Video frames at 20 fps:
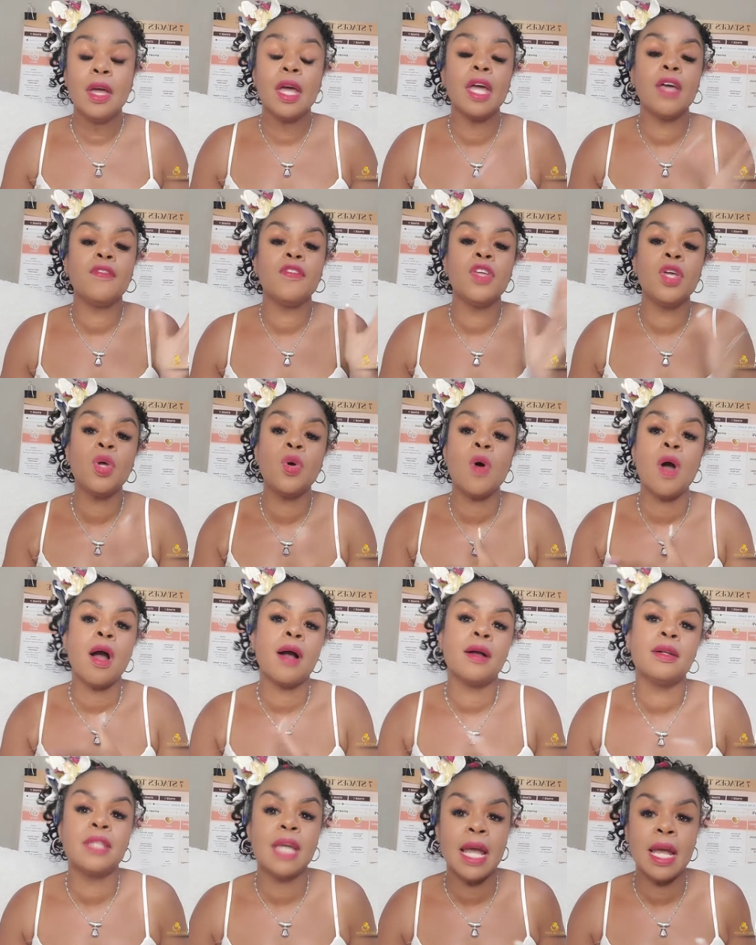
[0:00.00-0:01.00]
If you
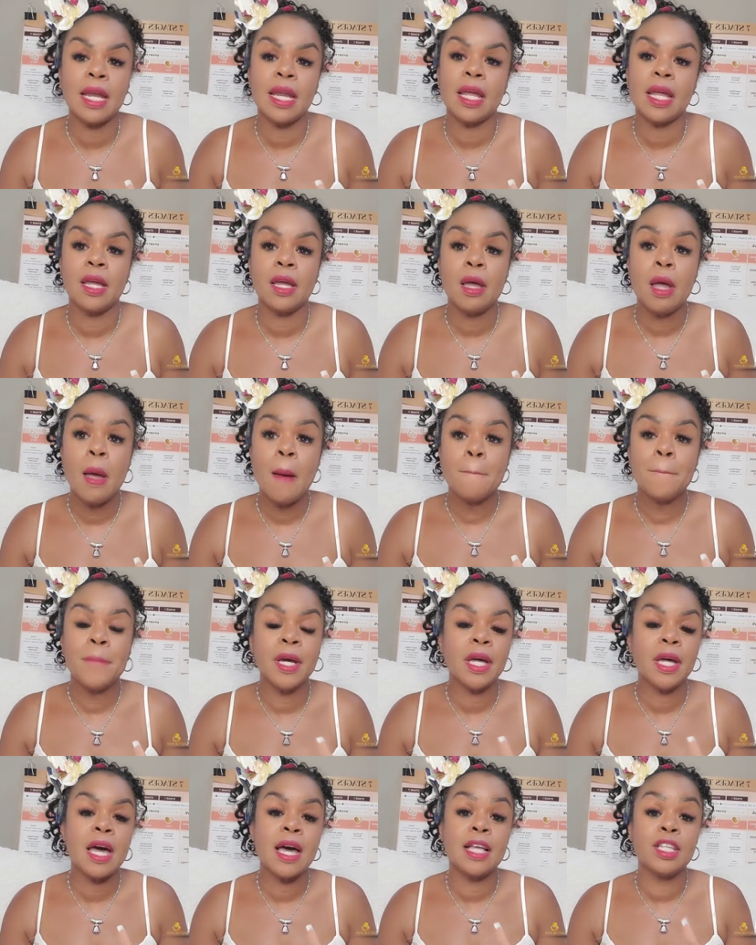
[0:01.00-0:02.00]
are dating
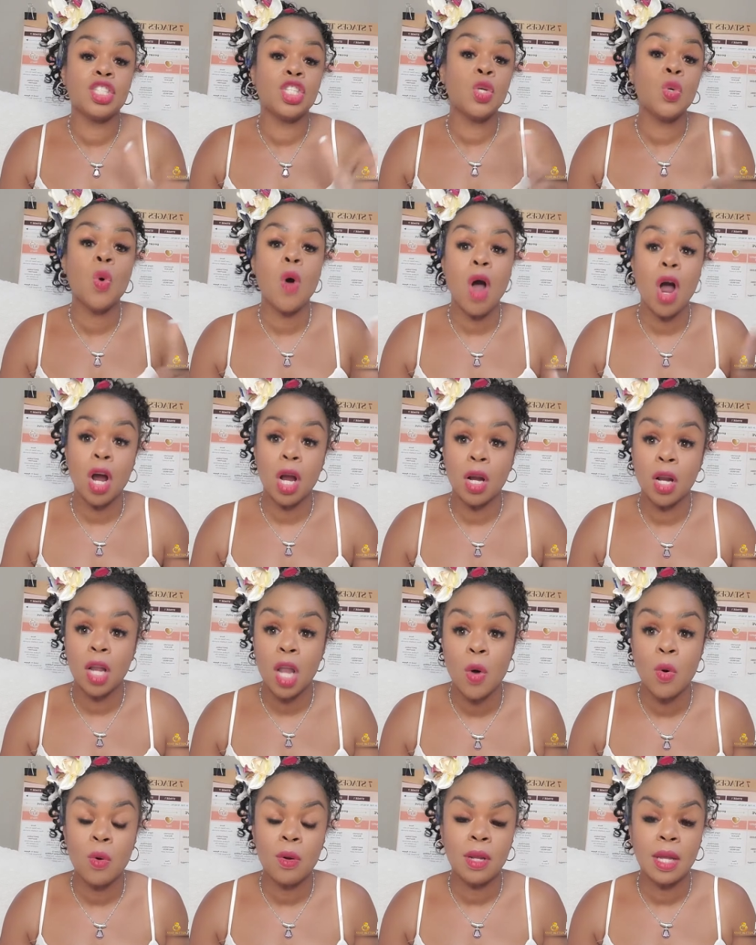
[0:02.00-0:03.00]
because you are
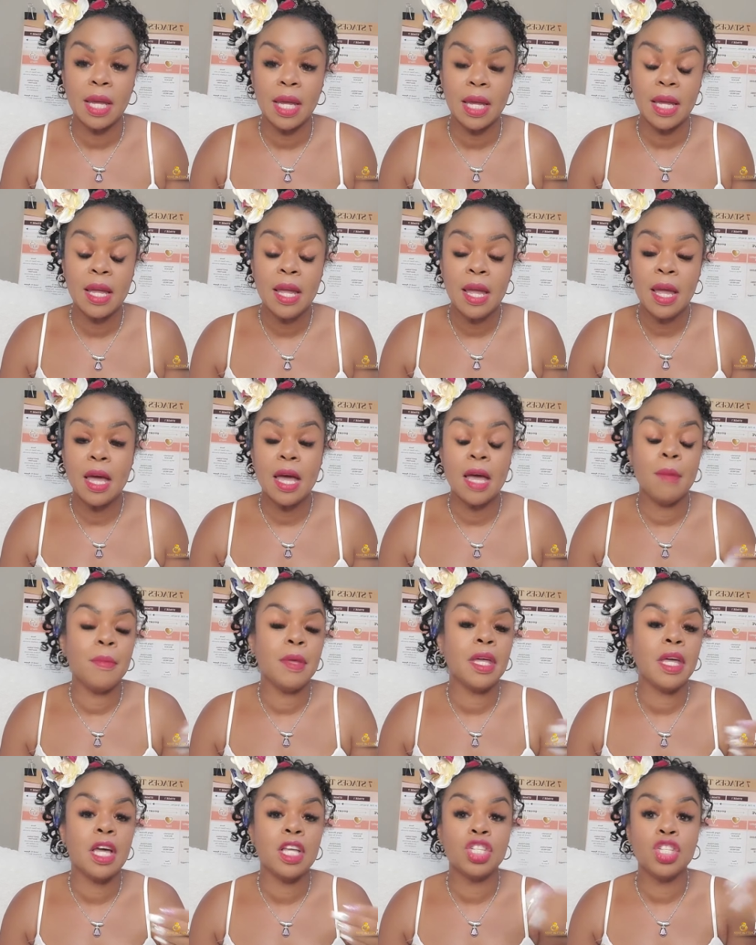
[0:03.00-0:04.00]
lonely and
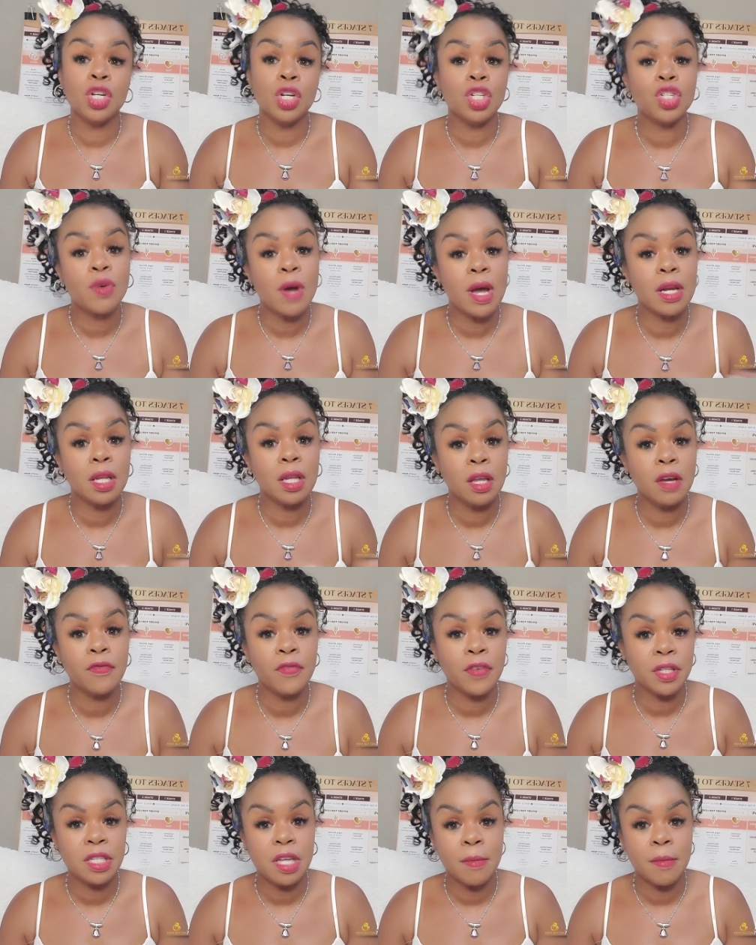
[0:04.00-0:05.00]
because you're trying to look
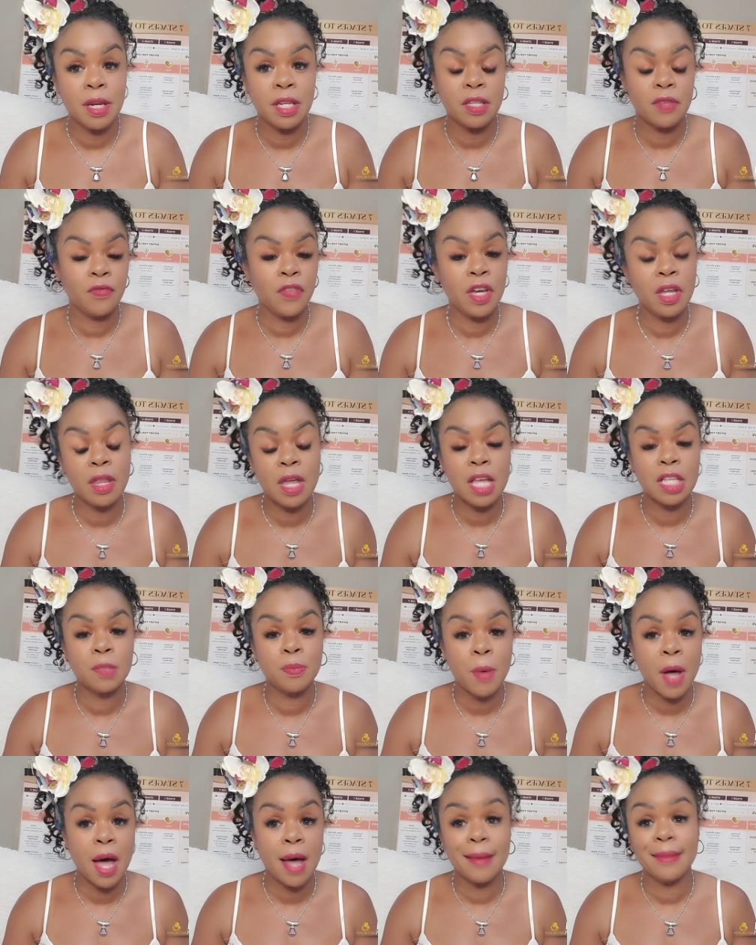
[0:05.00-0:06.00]
for somebody to fill that
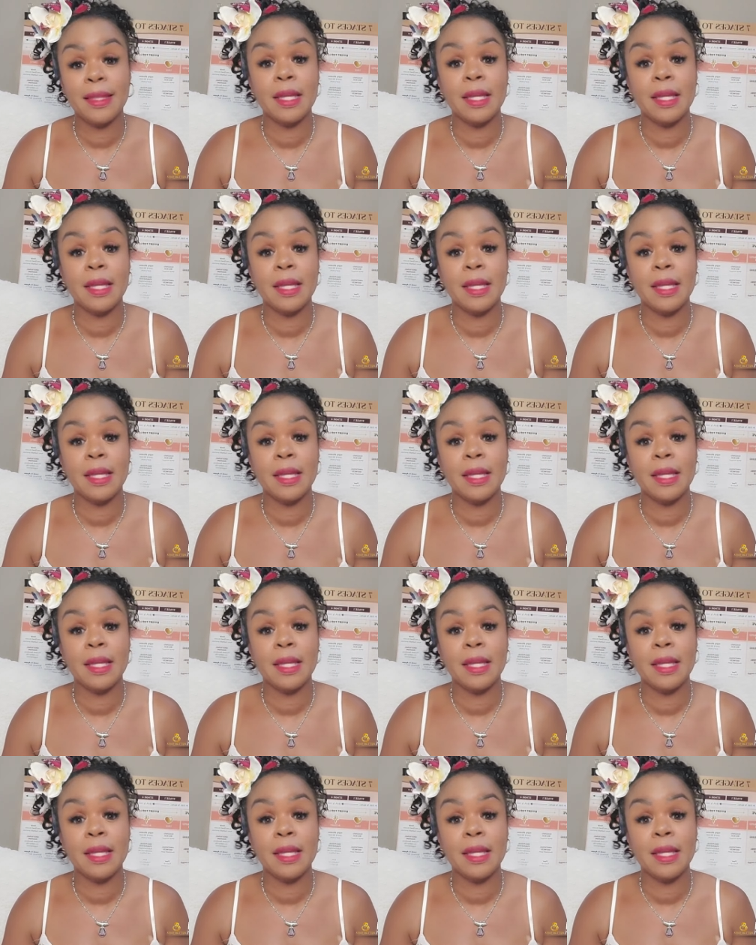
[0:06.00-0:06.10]
spot,